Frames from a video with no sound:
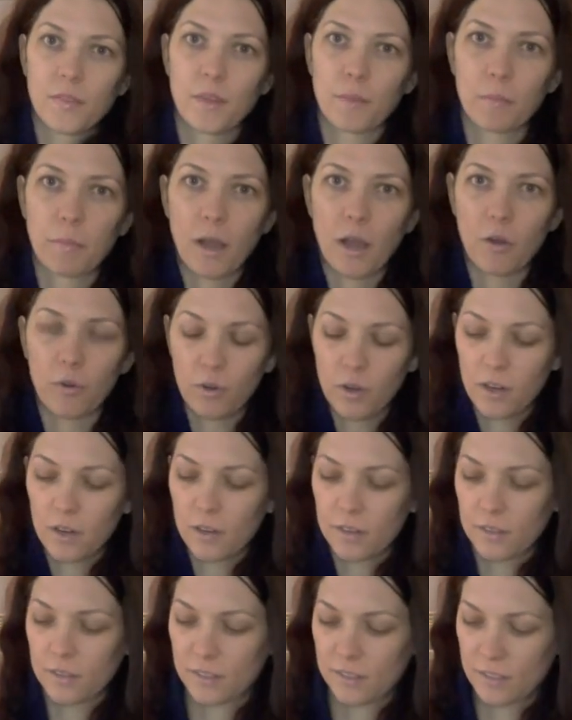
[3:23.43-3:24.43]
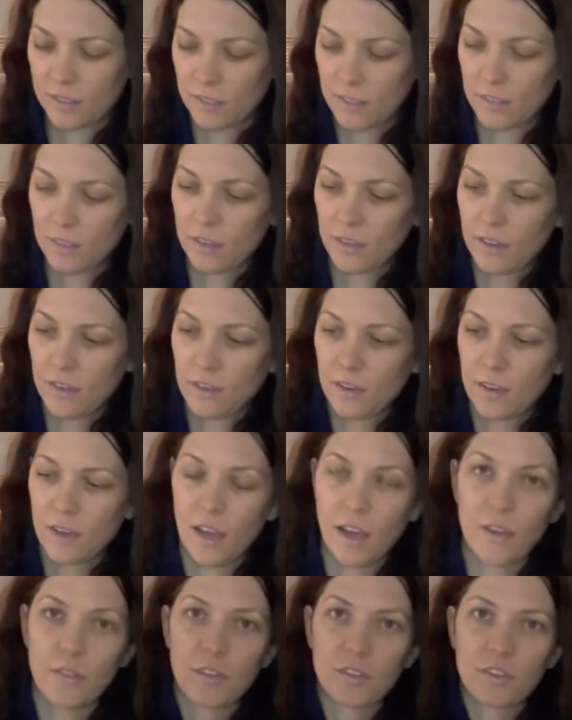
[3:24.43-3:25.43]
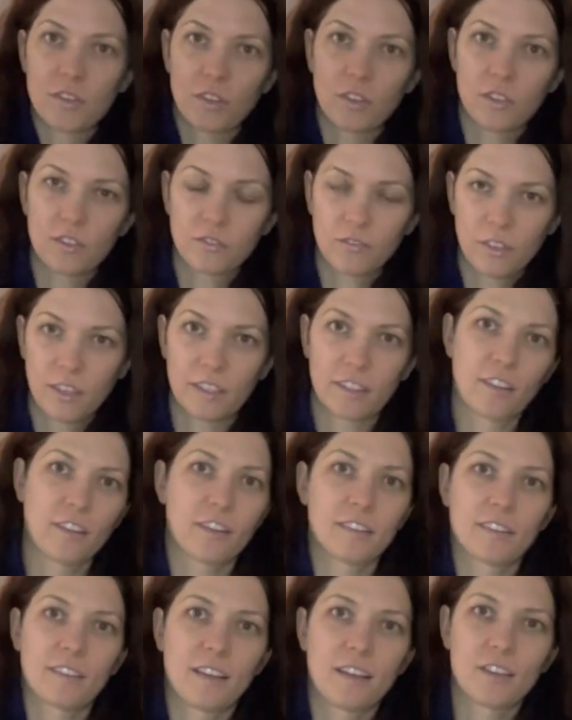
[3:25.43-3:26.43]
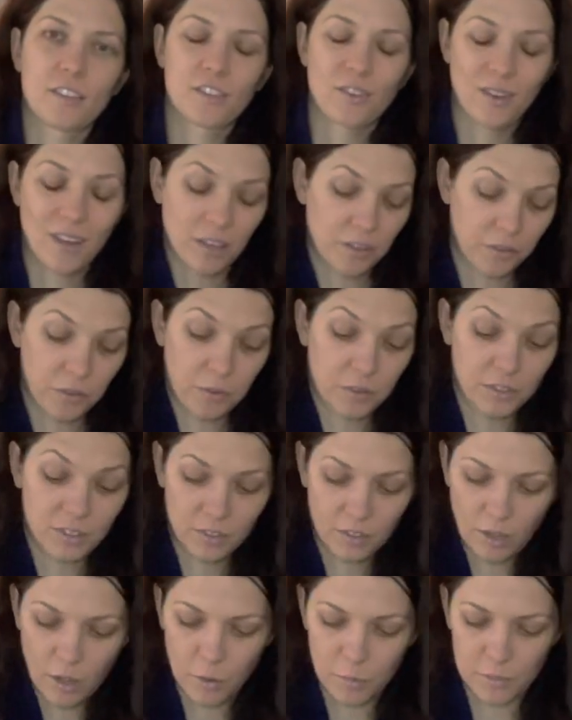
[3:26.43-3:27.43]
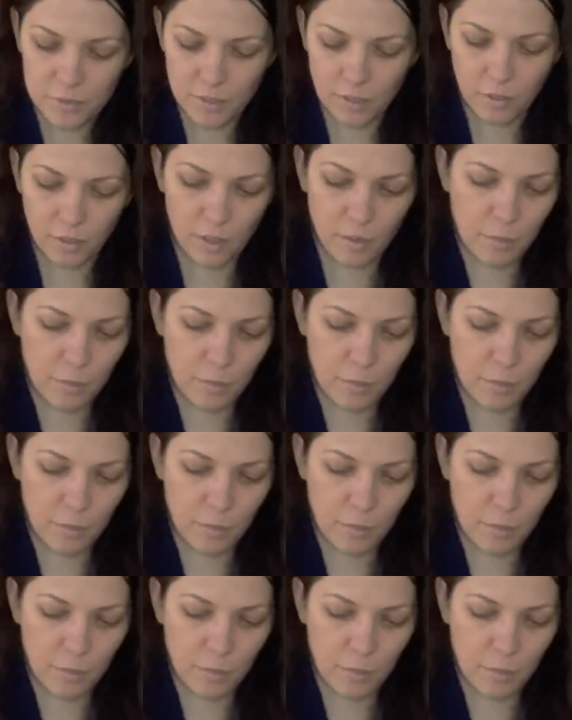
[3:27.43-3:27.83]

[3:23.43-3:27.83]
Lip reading: powders and the dulse flakes and the cilantro. I don't know, it just helps a little